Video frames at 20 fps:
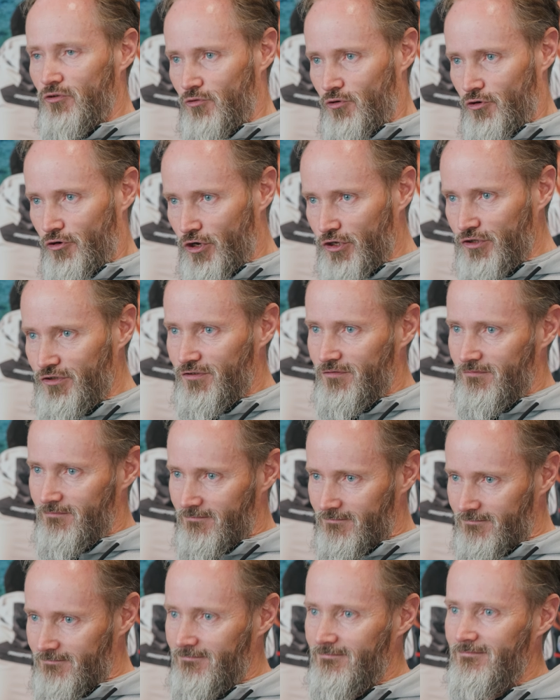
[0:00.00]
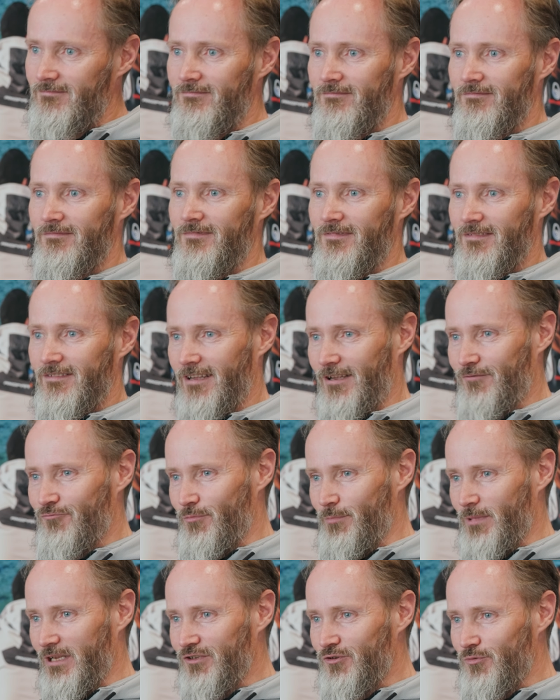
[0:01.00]
or not, that
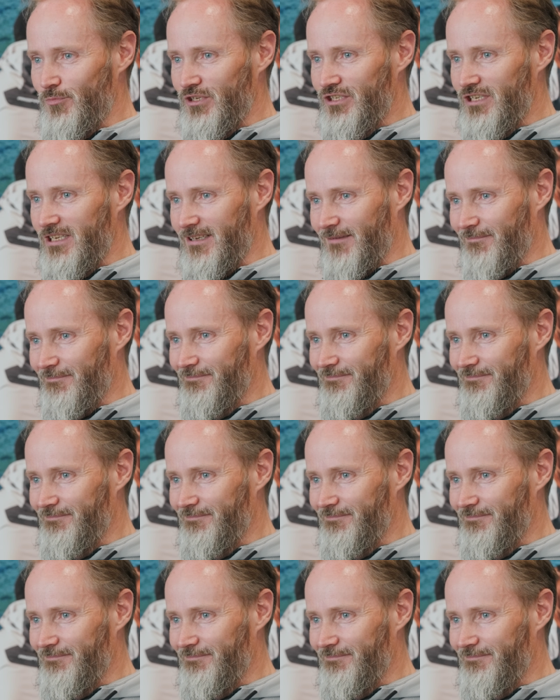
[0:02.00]
remains to be seen.